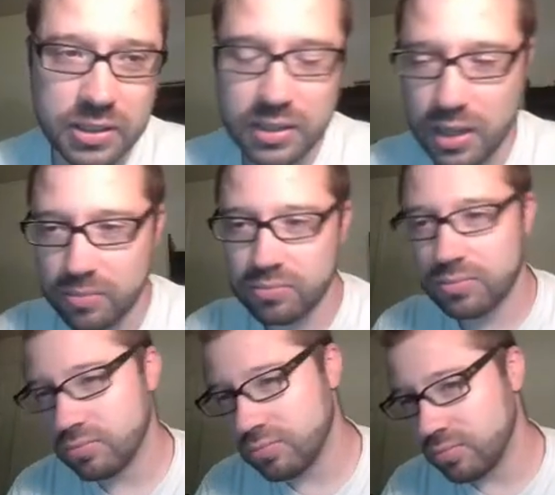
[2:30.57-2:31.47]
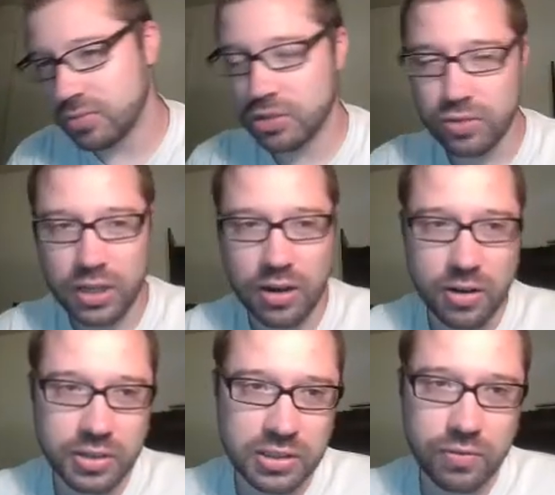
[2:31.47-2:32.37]
it's not straight
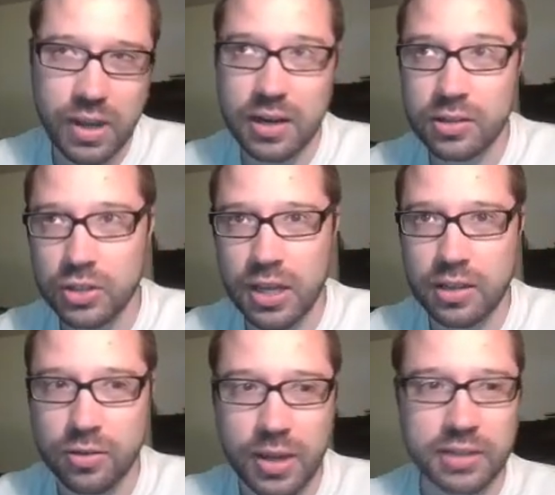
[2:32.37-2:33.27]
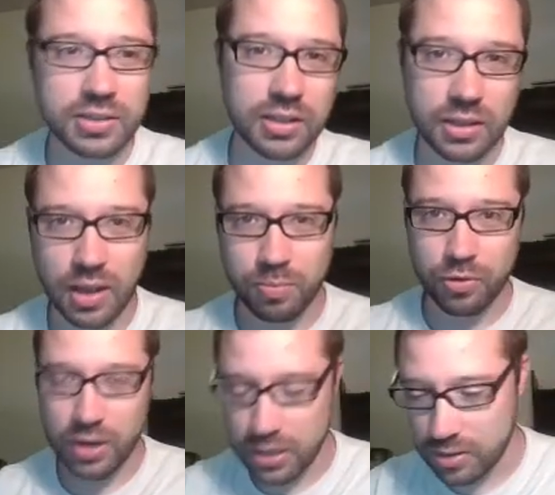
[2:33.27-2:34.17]
card disadvantage and you accidentally
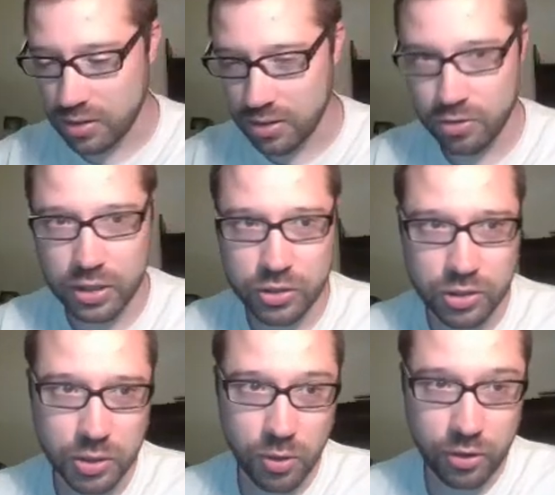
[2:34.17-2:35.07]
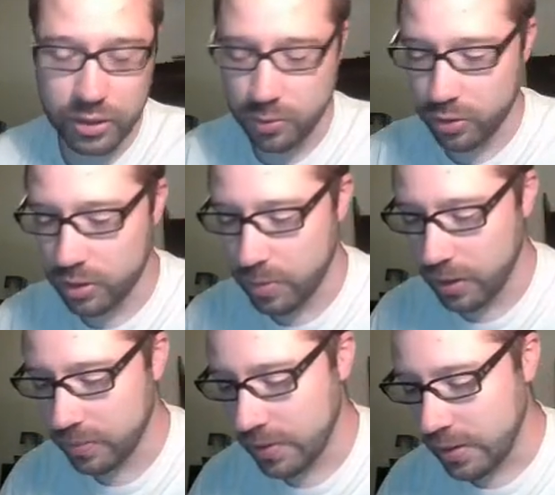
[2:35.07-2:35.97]
upgrade their creature you're already worried
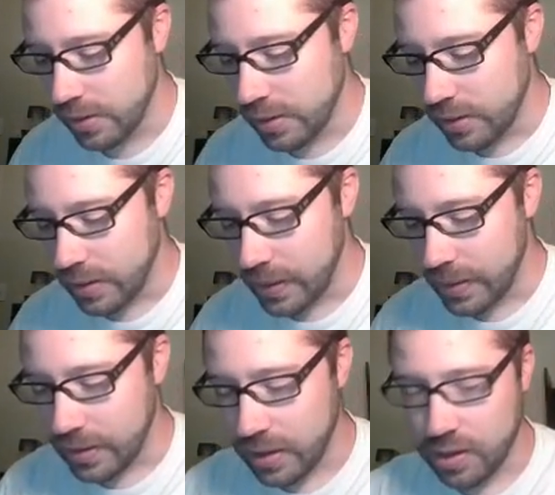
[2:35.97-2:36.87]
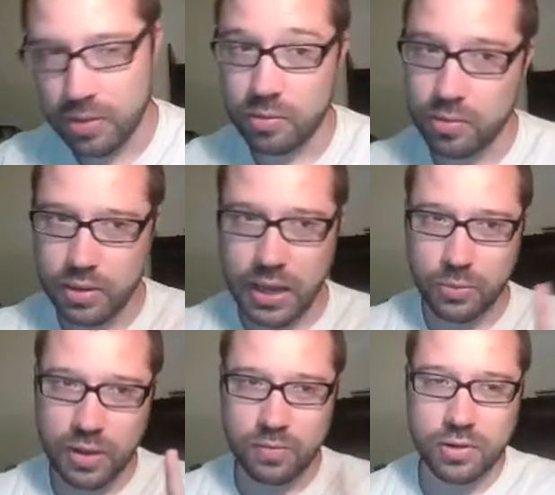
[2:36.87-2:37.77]
about.
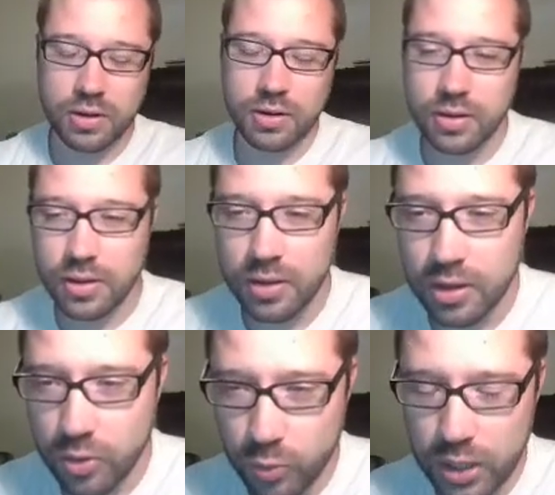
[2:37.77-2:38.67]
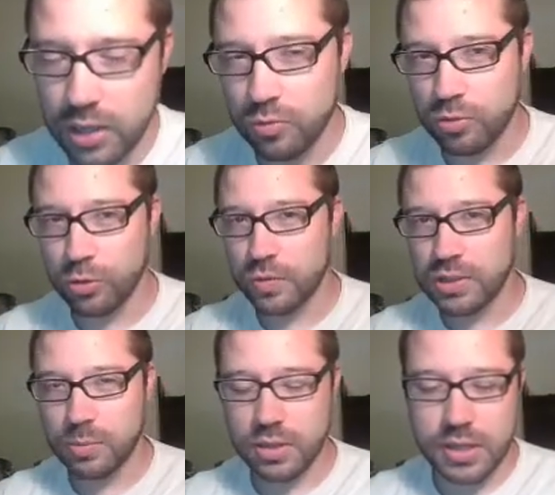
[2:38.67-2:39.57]
However, we can remove
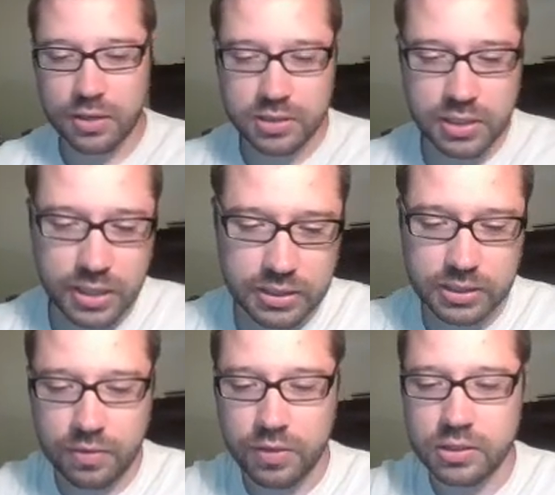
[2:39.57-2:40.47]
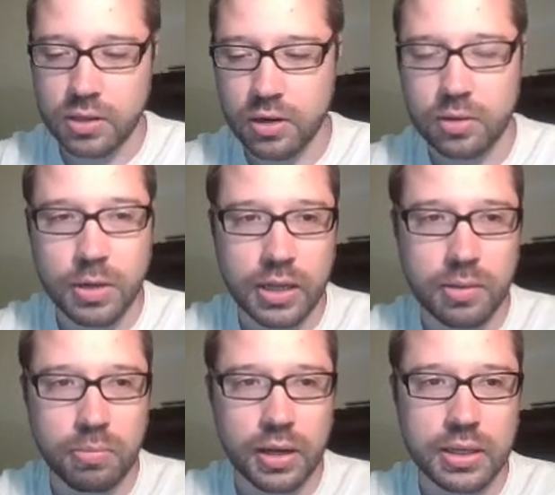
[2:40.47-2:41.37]
some of the downsides of this card by
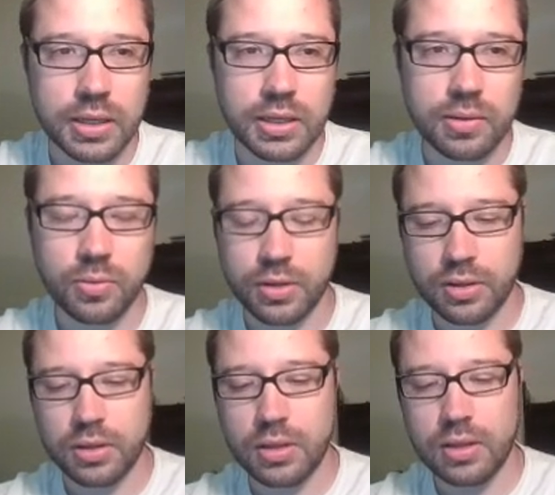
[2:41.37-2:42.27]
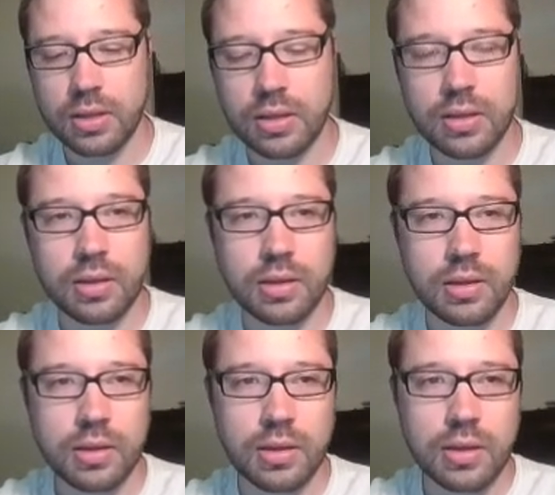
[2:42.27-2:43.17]
combining it with
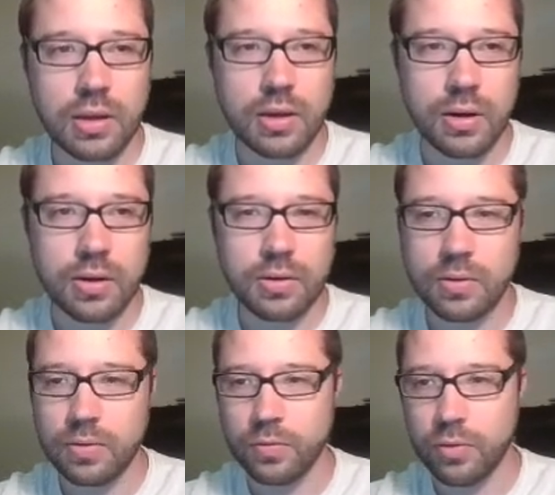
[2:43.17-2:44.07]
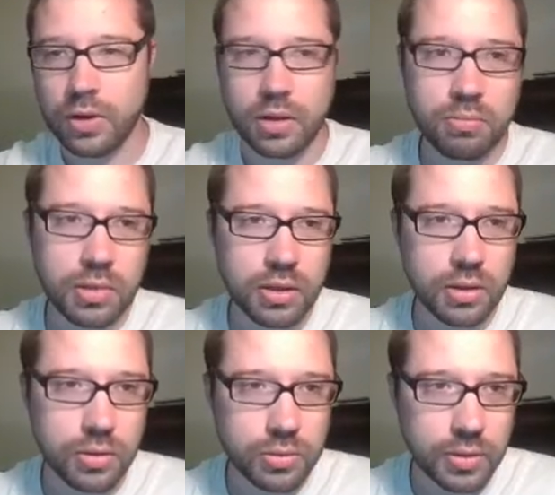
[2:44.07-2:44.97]
a card from,
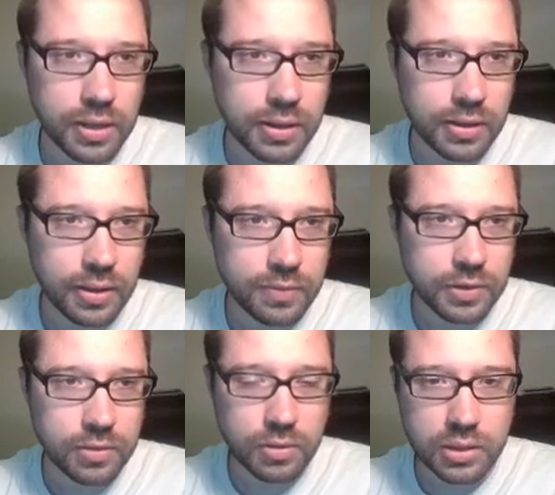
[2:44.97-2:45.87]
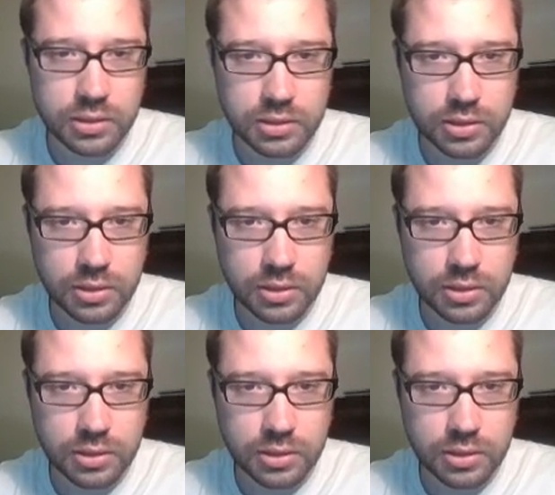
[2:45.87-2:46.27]
I have to do this,